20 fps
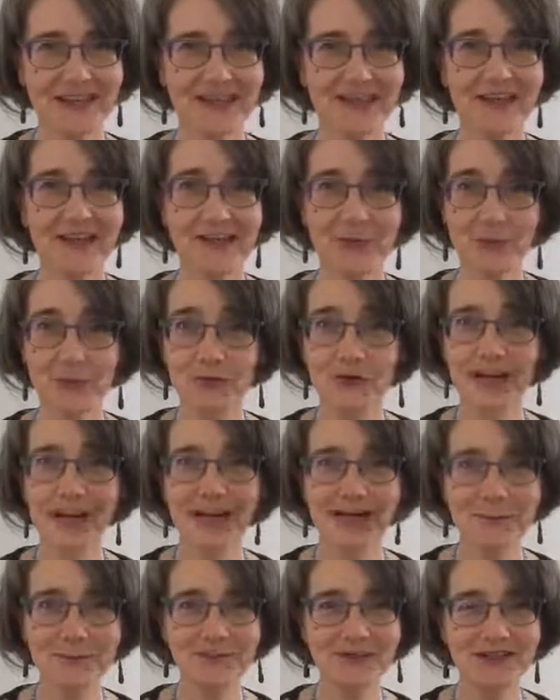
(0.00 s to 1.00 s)
They're called
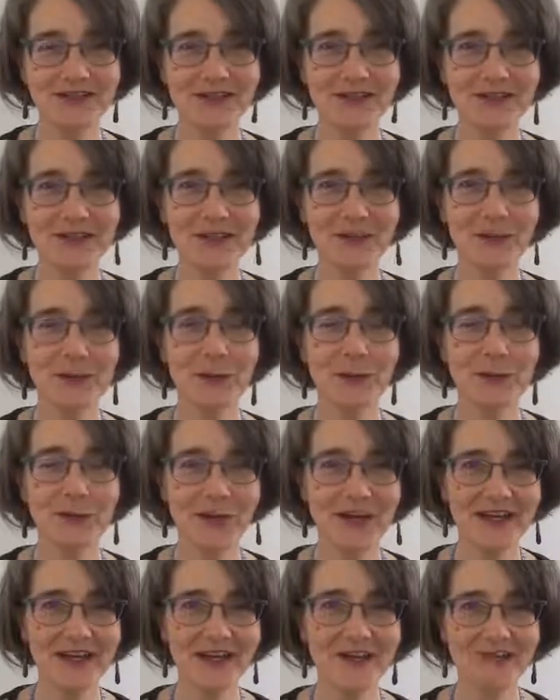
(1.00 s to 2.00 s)
Happier
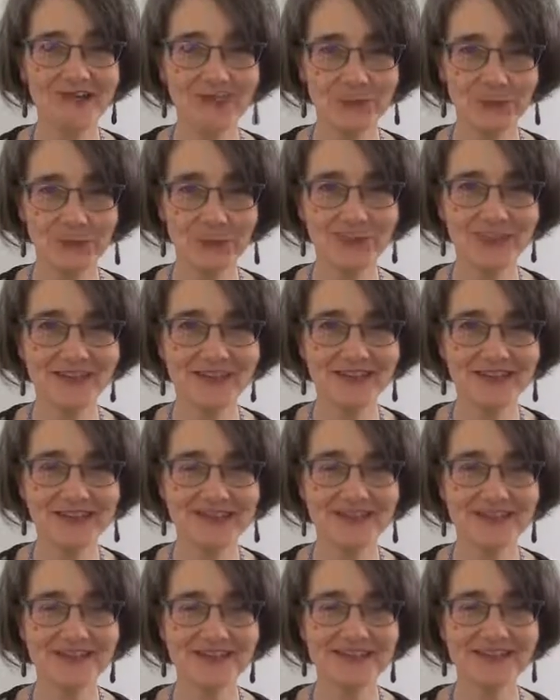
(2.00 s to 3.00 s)
Way Forward
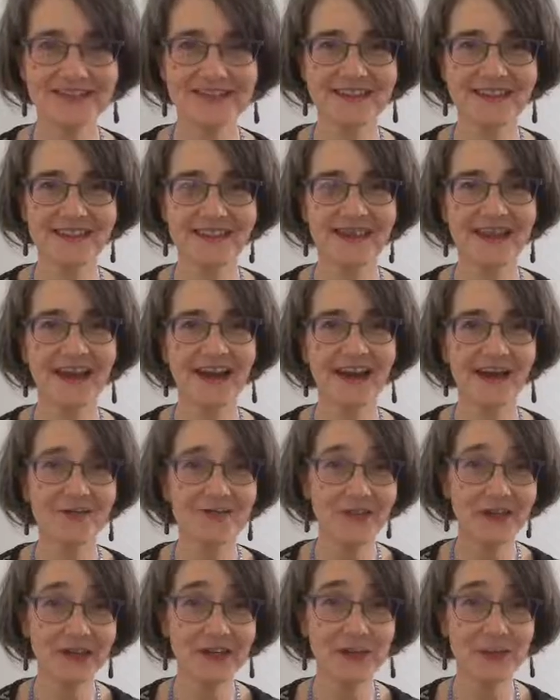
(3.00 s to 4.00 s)
sessions. I
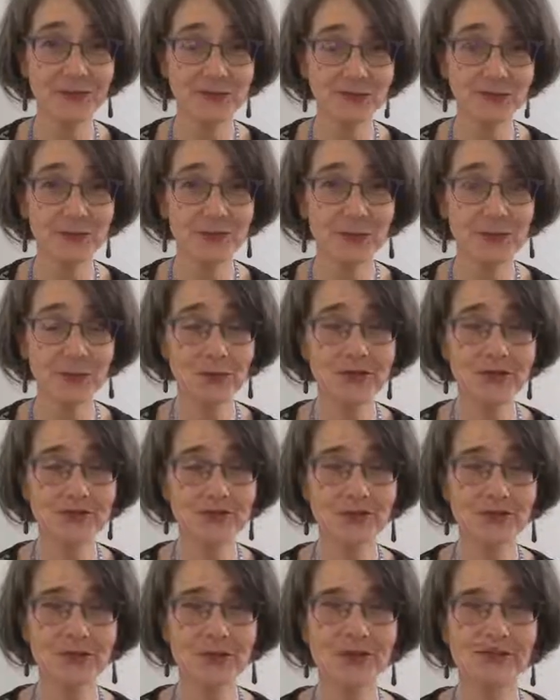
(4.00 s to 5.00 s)
invite you to book one
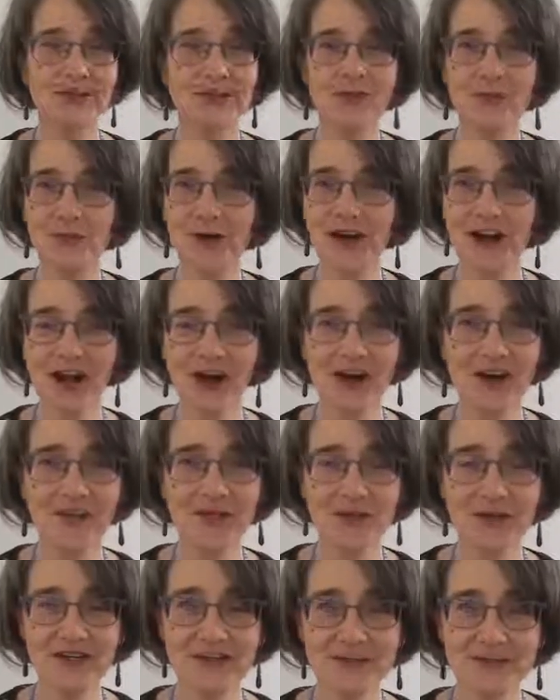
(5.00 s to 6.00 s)
for yourself. We're
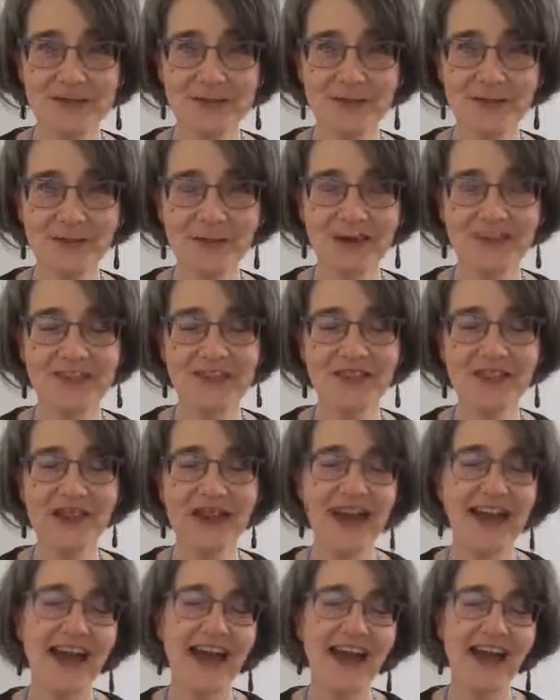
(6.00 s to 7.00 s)
halfway through the month,
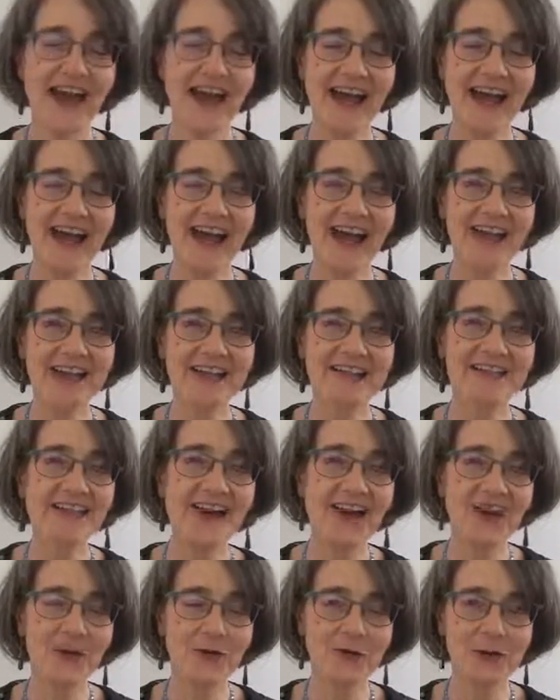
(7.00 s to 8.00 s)
and
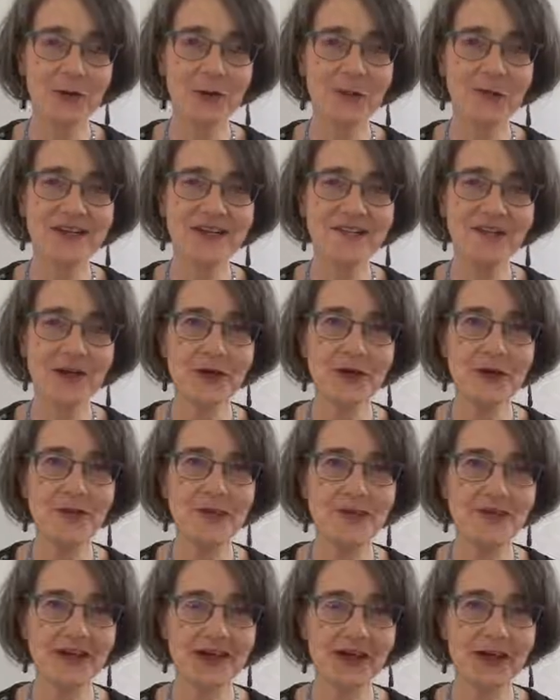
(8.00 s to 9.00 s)
I always
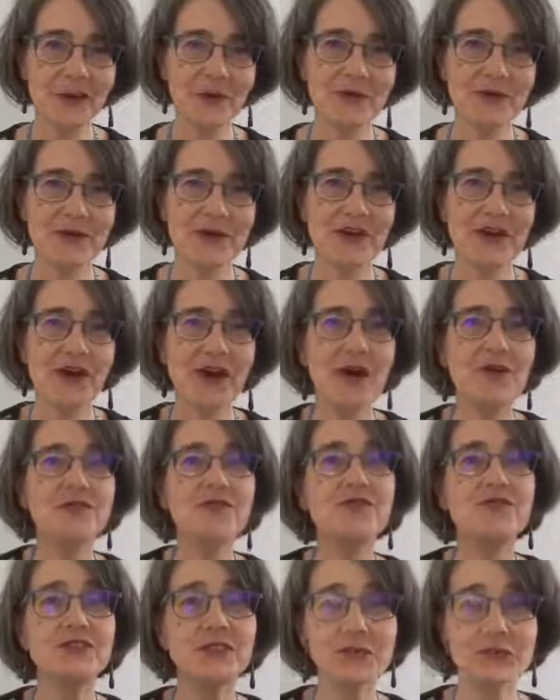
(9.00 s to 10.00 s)
open up a
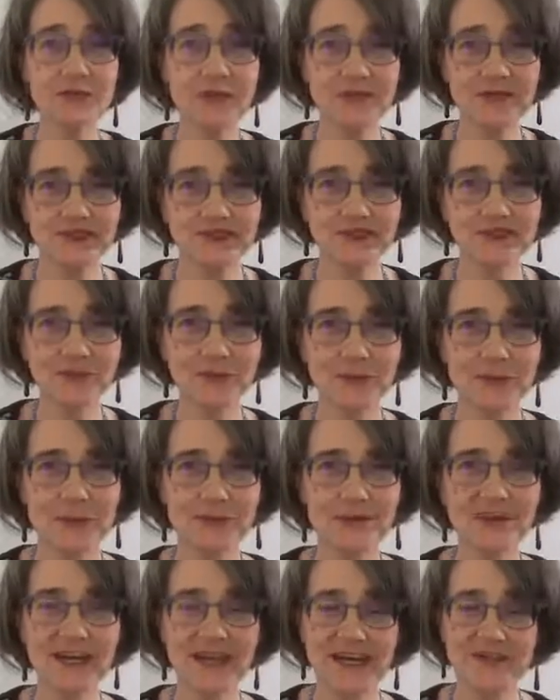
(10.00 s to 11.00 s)
few of these
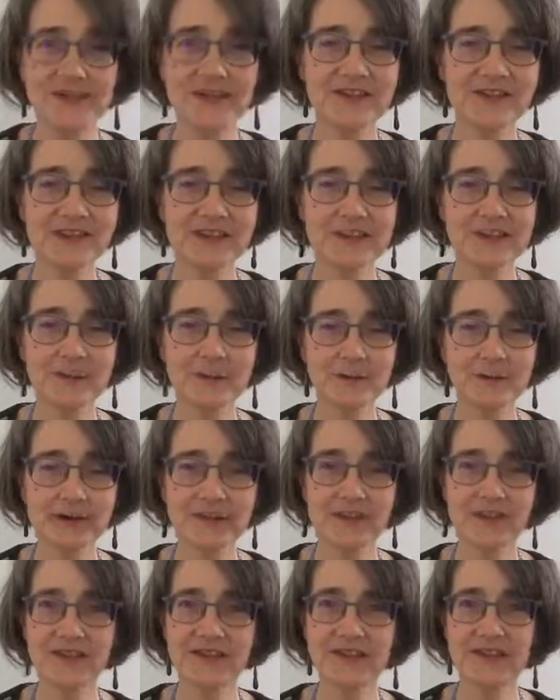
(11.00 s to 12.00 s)
calls every single
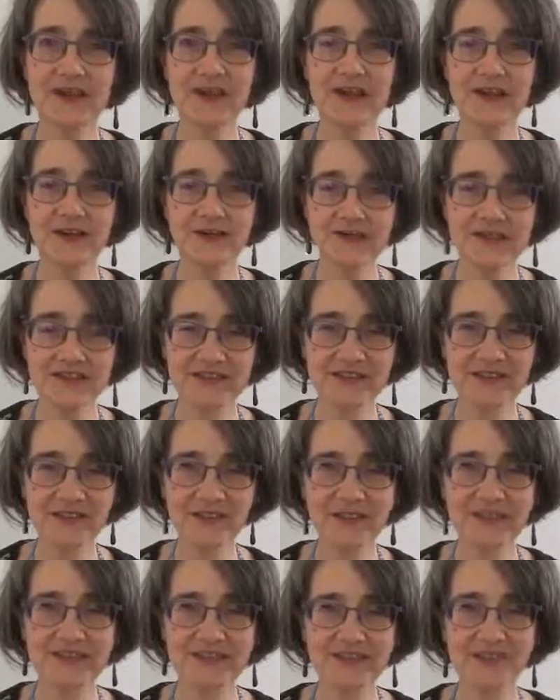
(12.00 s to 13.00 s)
month, so there are
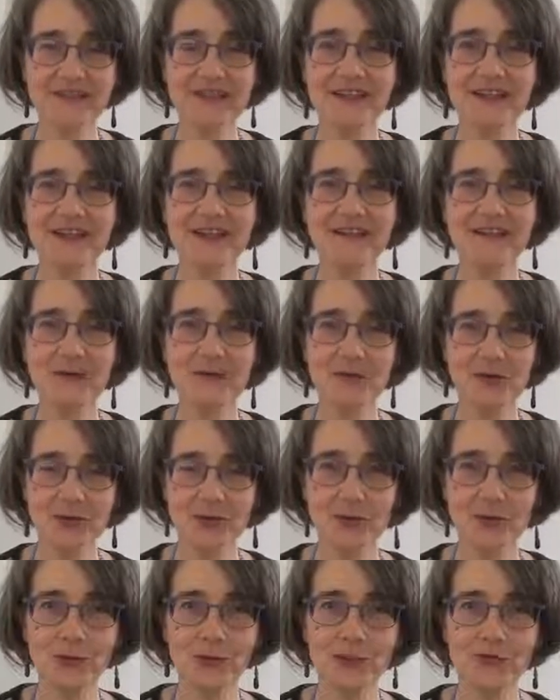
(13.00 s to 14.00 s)
still definitely some
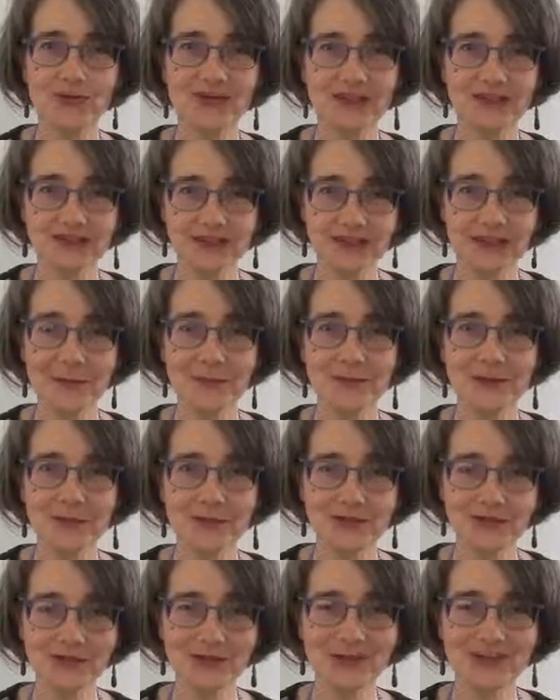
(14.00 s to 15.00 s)
calls that can be
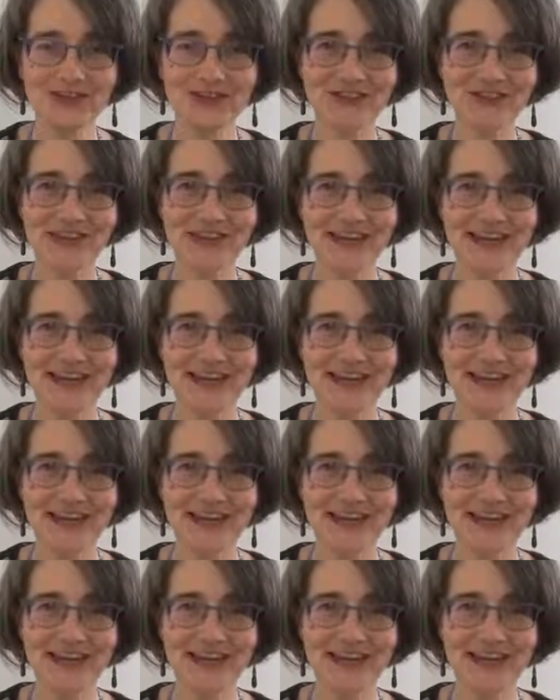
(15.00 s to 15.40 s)
booked.